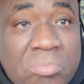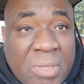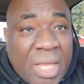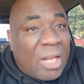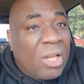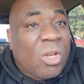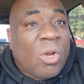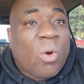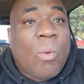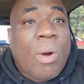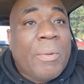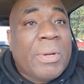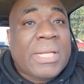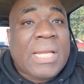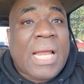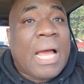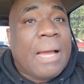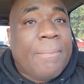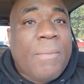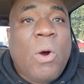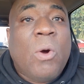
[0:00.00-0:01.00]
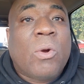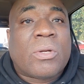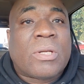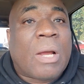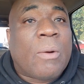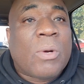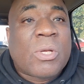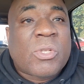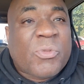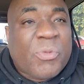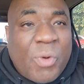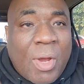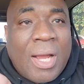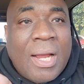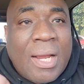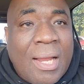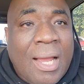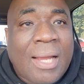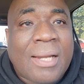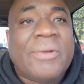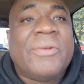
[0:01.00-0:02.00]
tell you what we talk about. I was
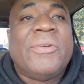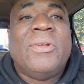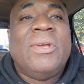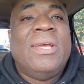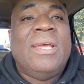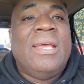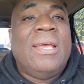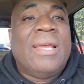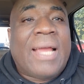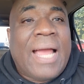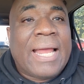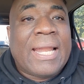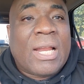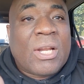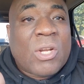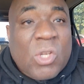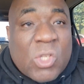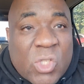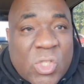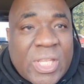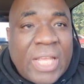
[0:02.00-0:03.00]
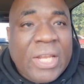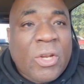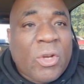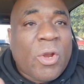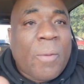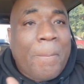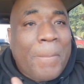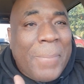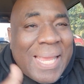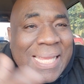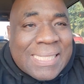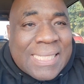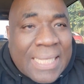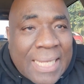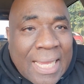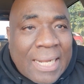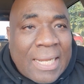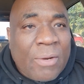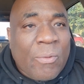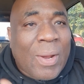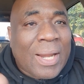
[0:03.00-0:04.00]
frank and kind of just telling you
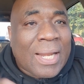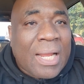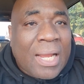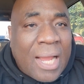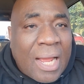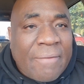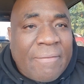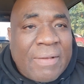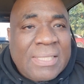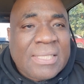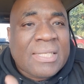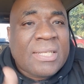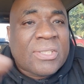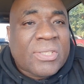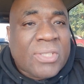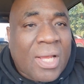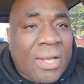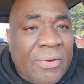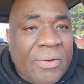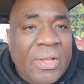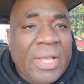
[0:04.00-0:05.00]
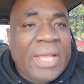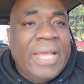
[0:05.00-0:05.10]
basically what the conversation,